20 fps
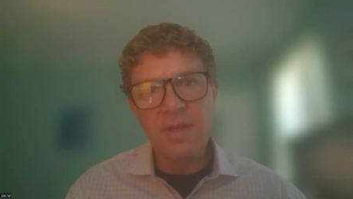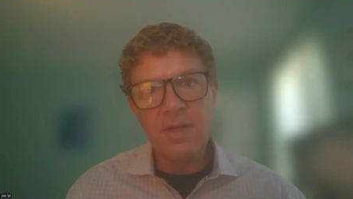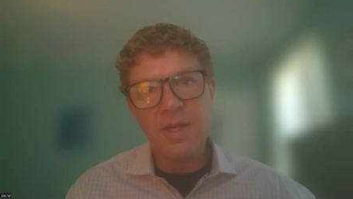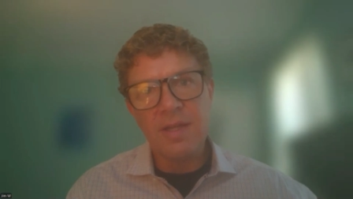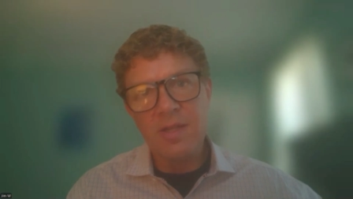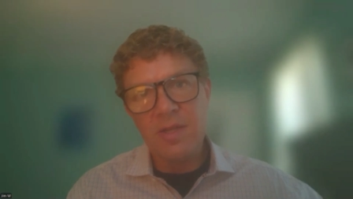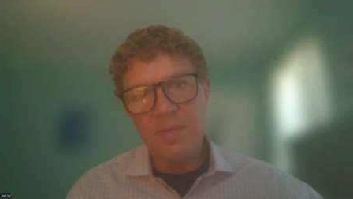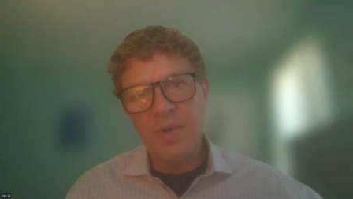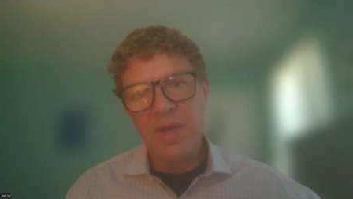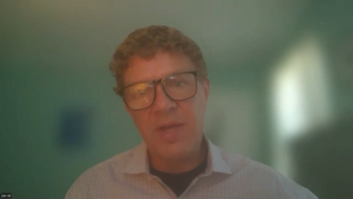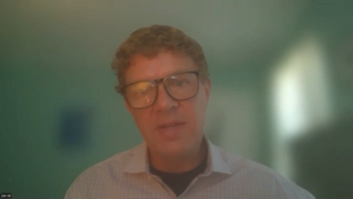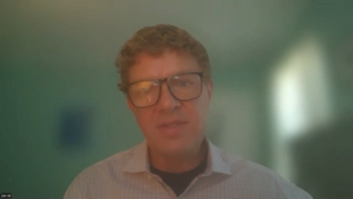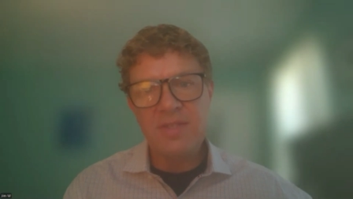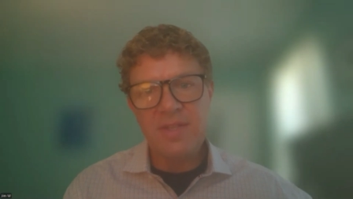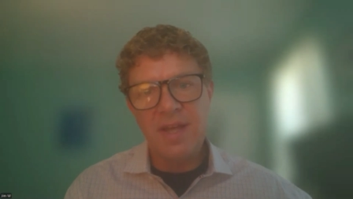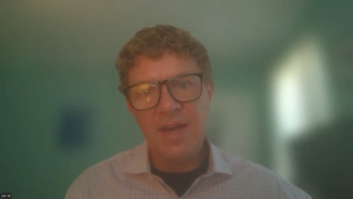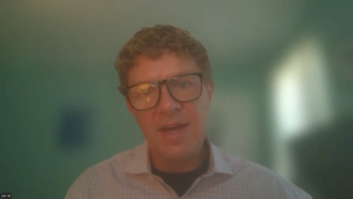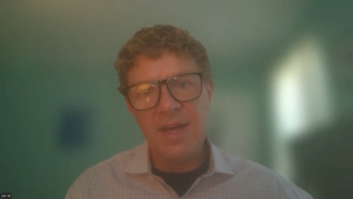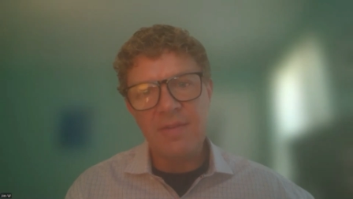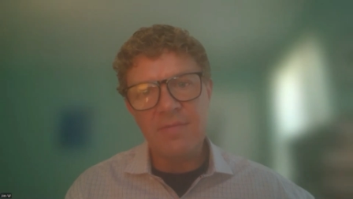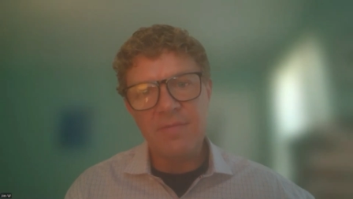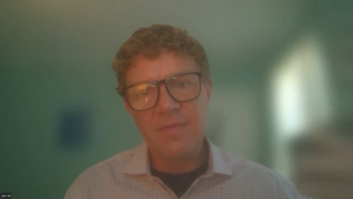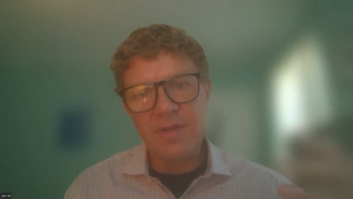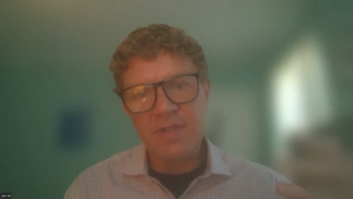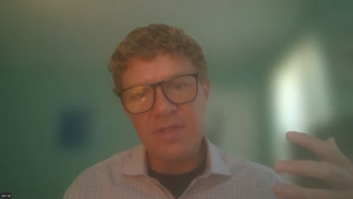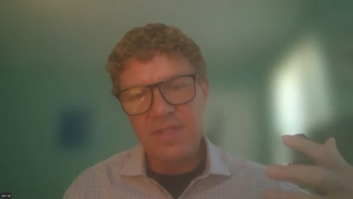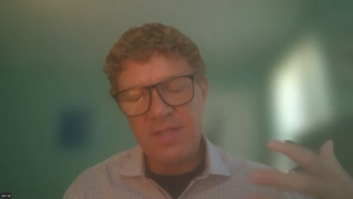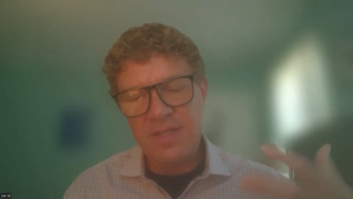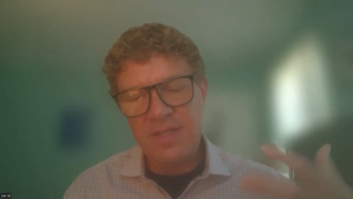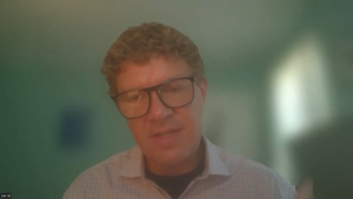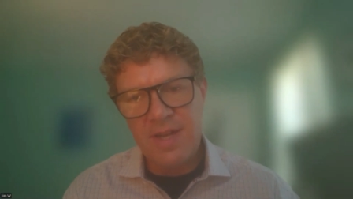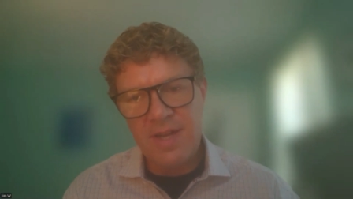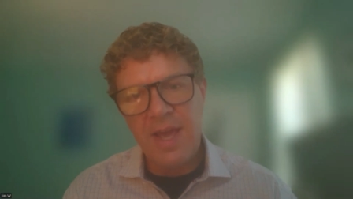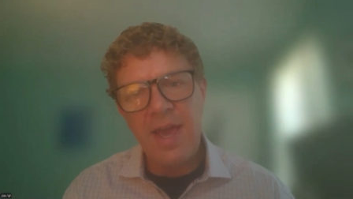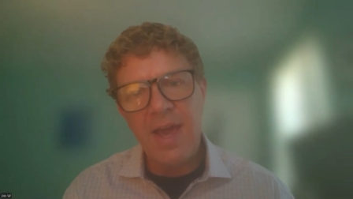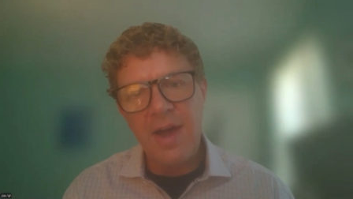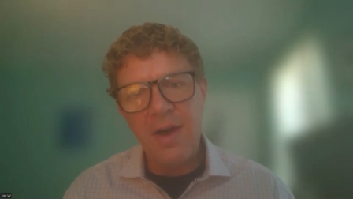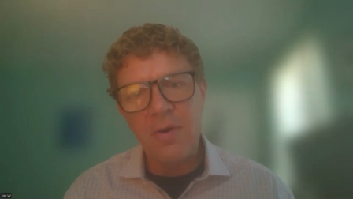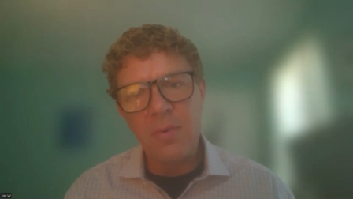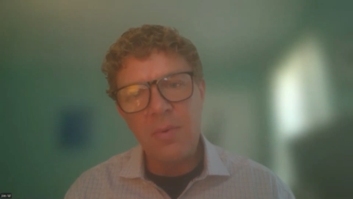at the baseline versus
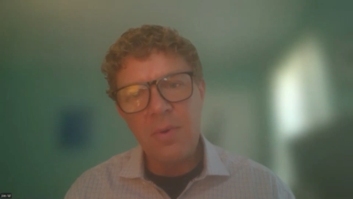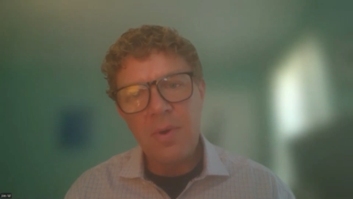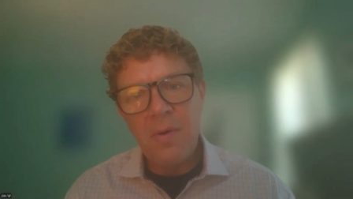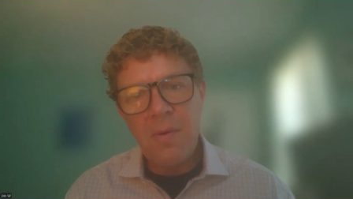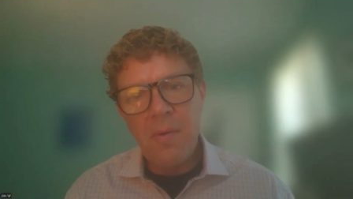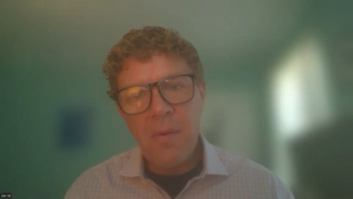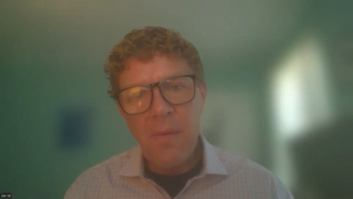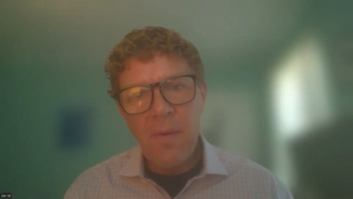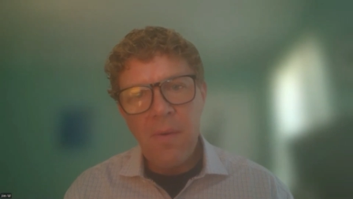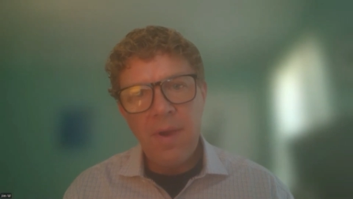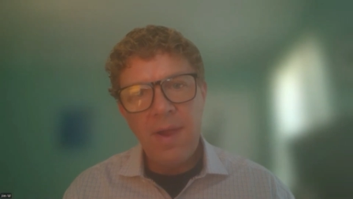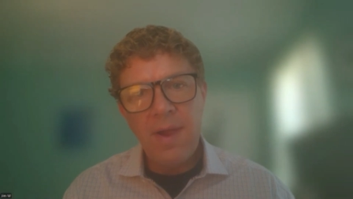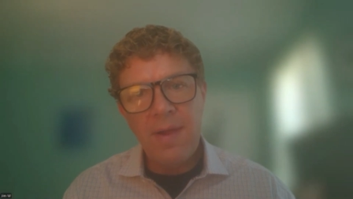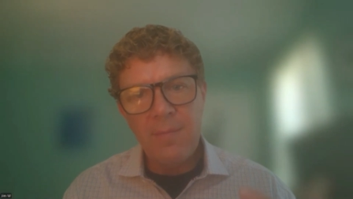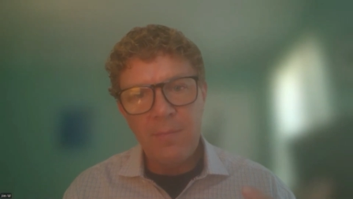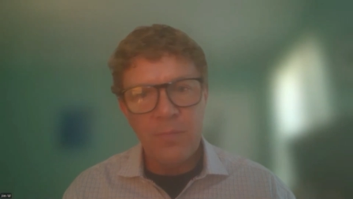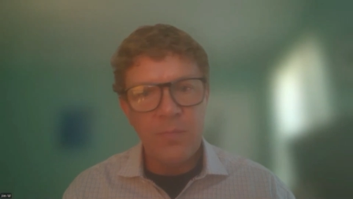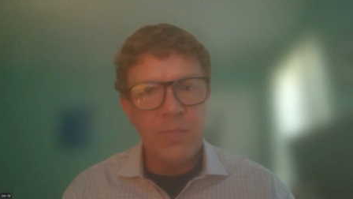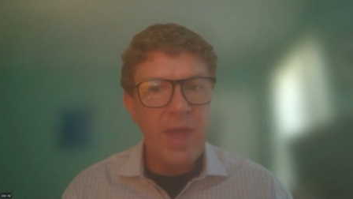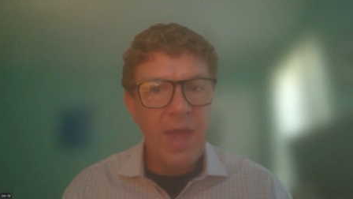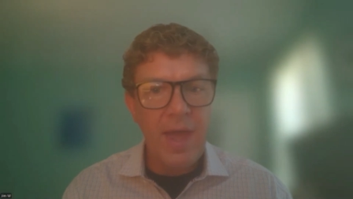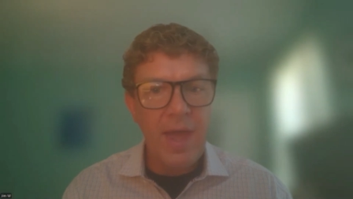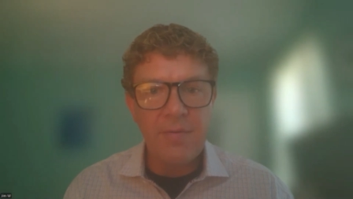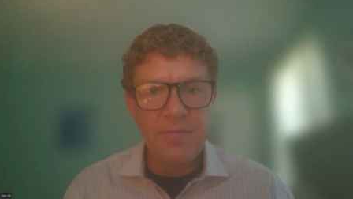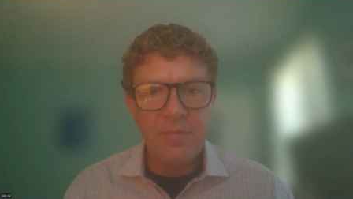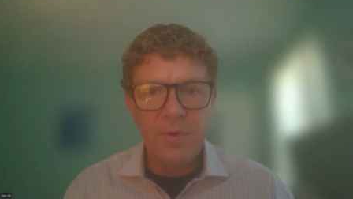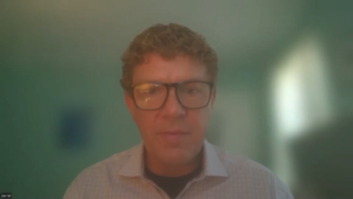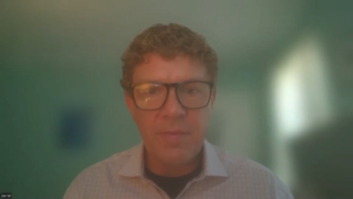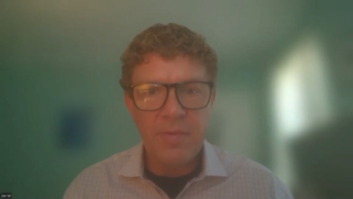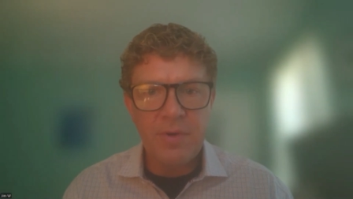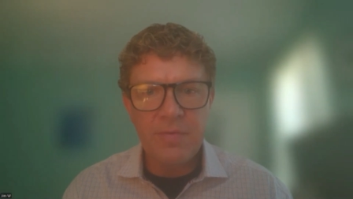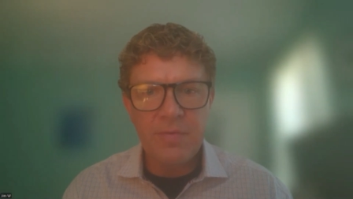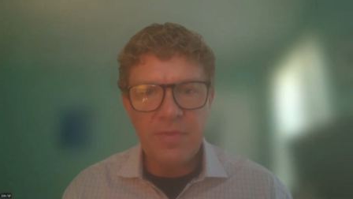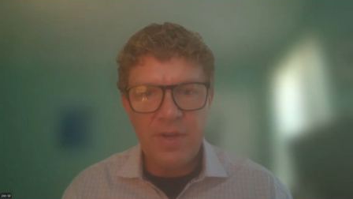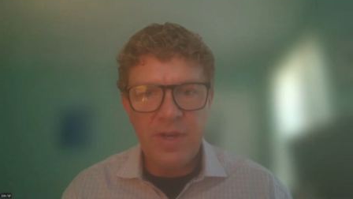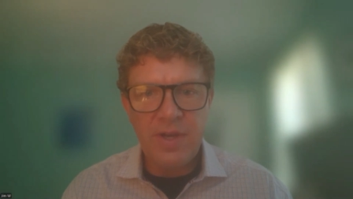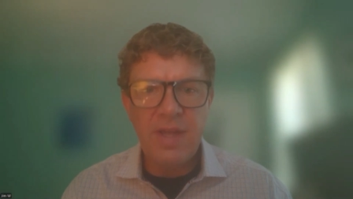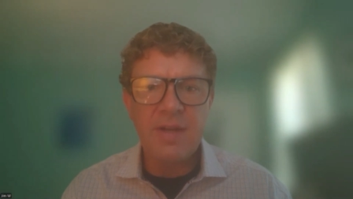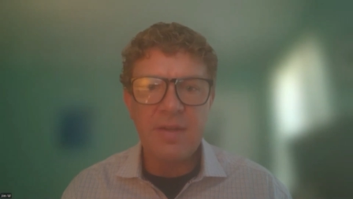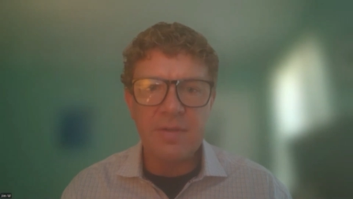now and have we moved
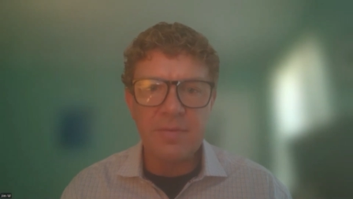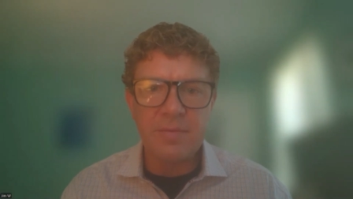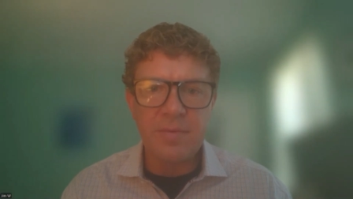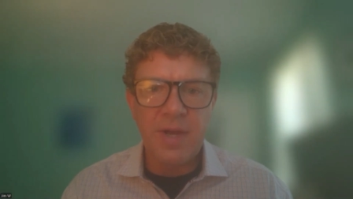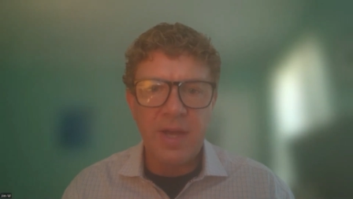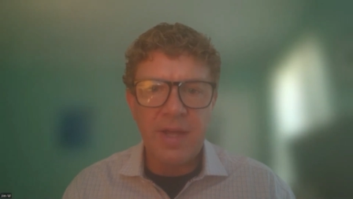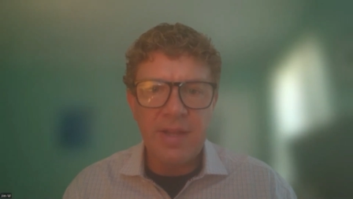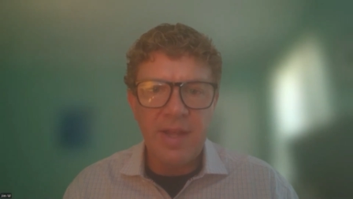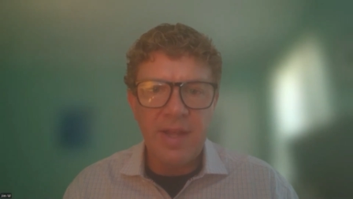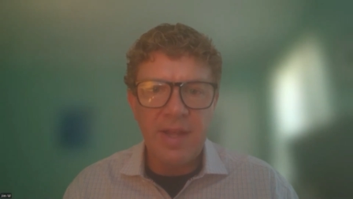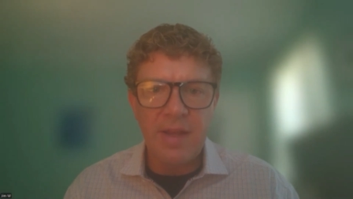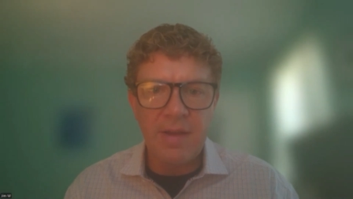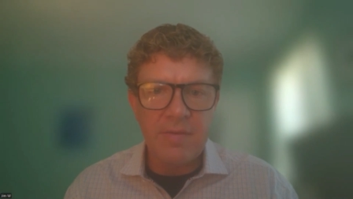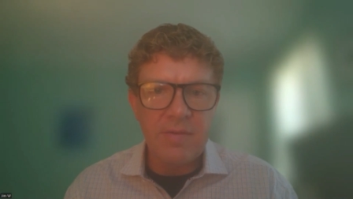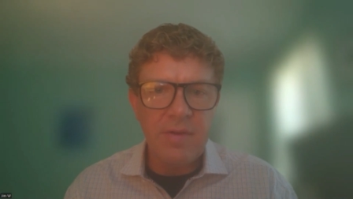the needle, right? Like,